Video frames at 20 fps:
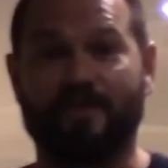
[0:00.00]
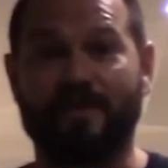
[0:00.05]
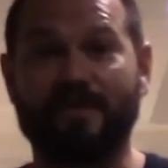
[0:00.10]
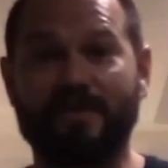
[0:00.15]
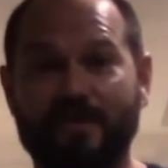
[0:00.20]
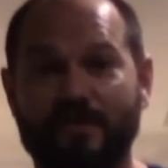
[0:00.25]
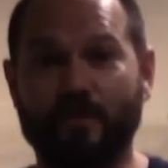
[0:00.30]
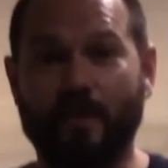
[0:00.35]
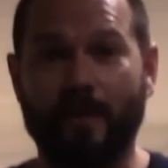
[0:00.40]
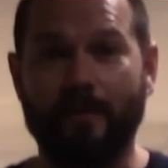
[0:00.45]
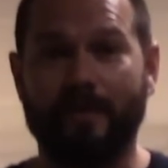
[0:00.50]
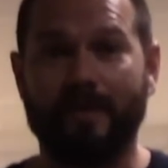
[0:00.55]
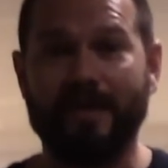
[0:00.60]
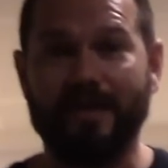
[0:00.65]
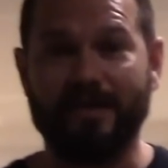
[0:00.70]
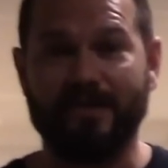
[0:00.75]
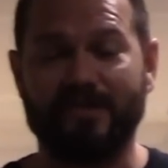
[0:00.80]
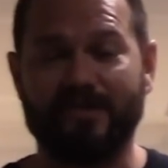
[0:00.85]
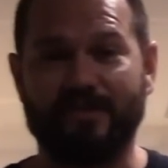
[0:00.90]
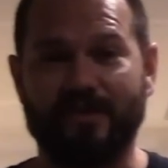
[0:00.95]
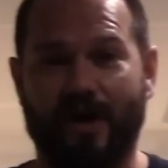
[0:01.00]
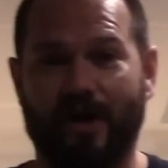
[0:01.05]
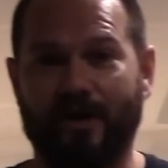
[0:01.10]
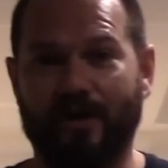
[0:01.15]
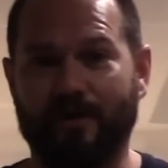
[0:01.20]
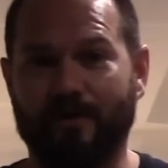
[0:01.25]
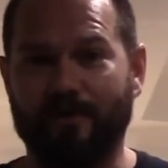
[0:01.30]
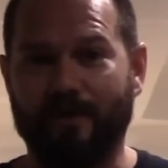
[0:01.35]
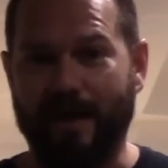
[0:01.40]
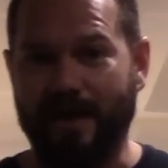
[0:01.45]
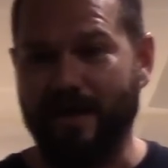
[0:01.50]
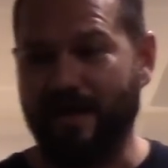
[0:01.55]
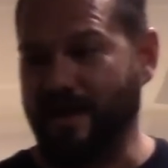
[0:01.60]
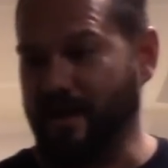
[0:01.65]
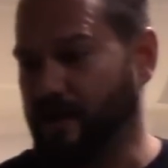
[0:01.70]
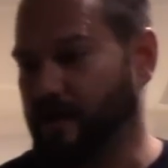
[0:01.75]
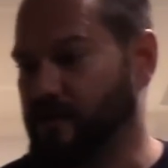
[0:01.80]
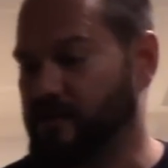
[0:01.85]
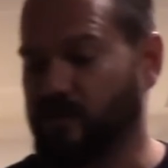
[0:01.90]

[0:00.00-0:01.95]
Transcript: this is where we're going to start right here.